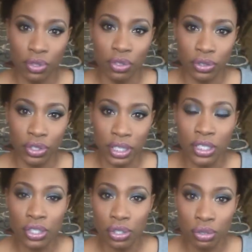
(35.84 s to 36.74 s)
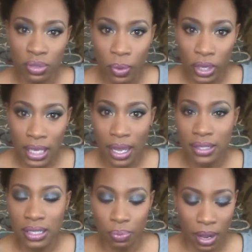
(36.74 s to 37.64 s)
you're looking to do smoky eyes,
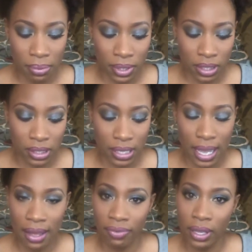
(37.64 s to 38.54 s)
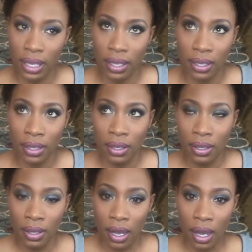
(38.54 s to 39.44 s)
it's probably good to have a
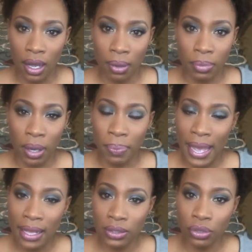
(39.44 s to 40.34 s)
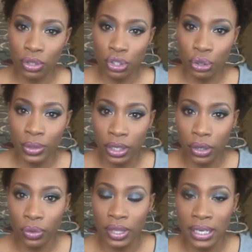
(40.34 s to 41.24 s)
palette or a
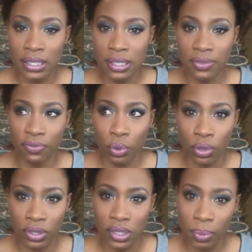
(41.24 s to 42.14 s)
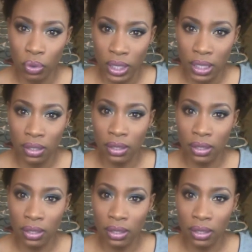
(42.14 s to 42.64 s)
trio that is for smoky,